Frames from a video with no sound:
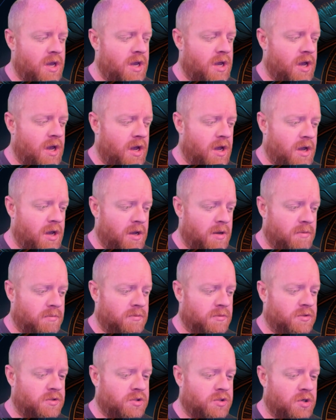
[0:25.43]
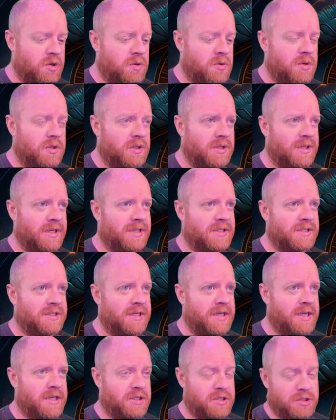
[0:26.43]
So let's
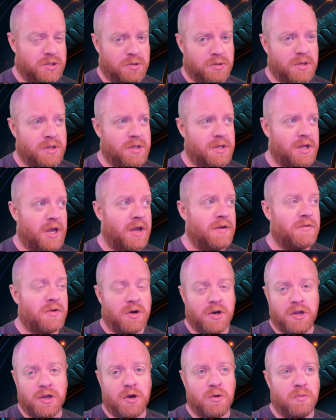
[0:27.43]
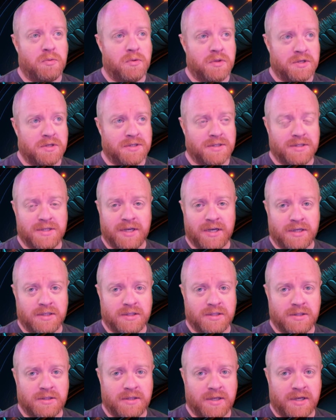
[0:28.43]
get to it. I've already opened this and
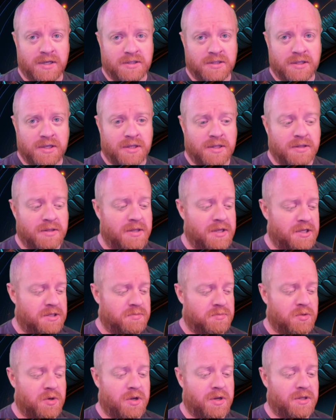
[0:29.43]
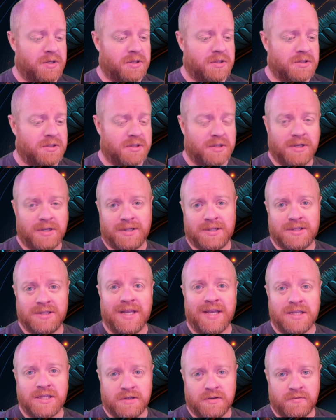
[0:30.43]
tested these products
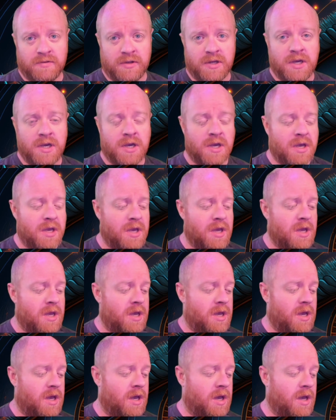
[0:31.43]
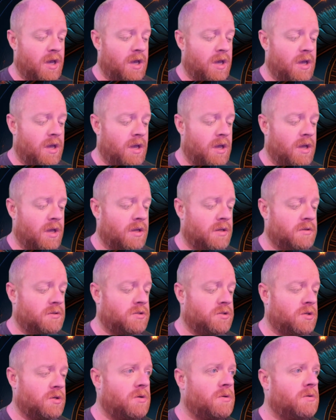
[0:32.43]
extensively.
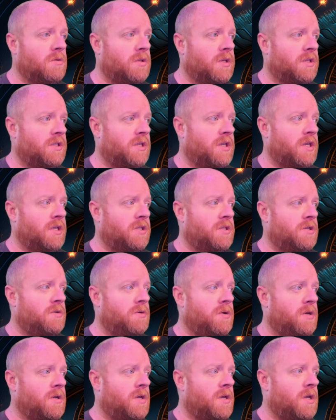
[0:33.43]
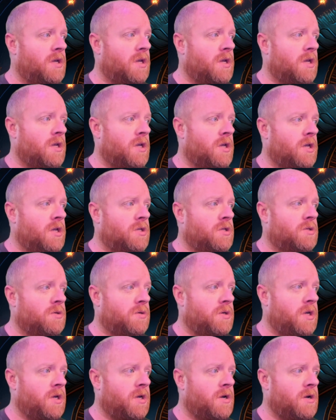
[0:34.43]
So let's get to it. So
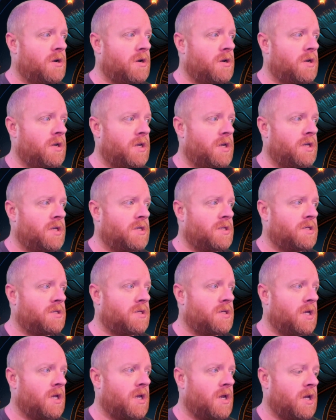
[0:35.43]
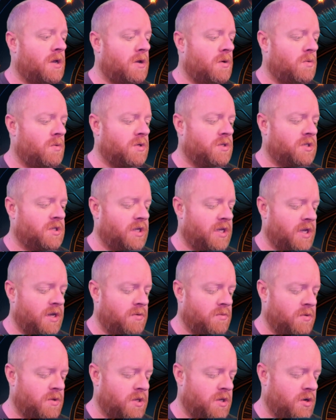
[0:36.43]
here is what you
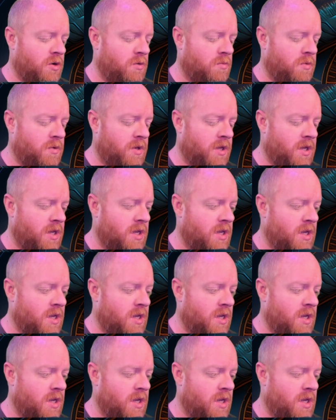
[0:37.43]
get when you open it.